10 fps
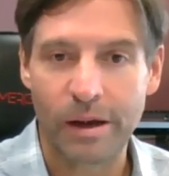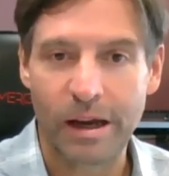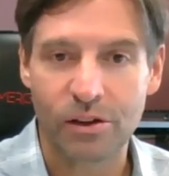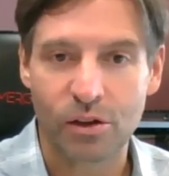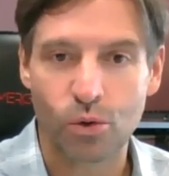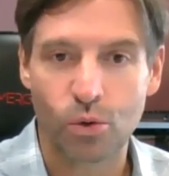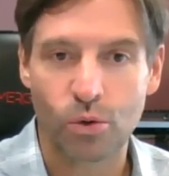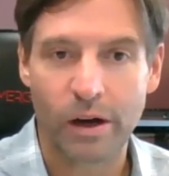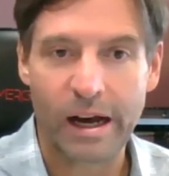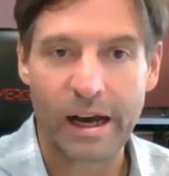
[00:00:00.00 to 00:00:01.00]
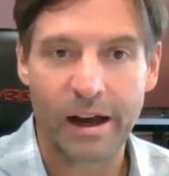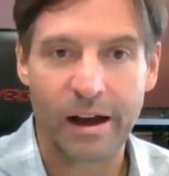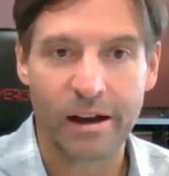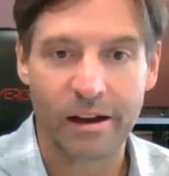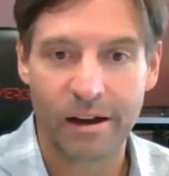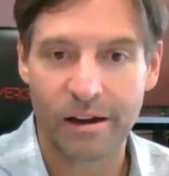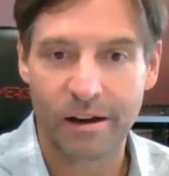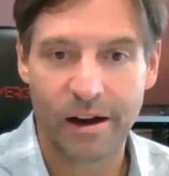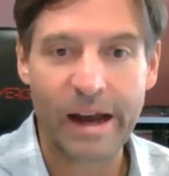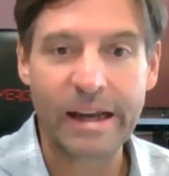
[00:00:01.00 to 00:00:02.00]
ethical
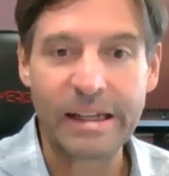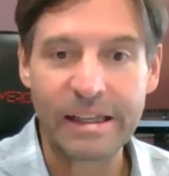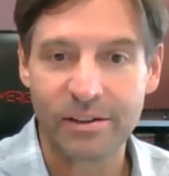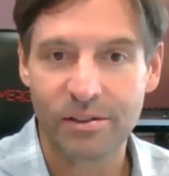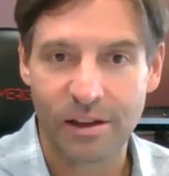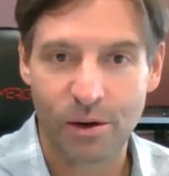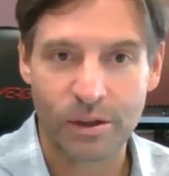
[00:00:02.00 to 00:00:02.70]
ideas that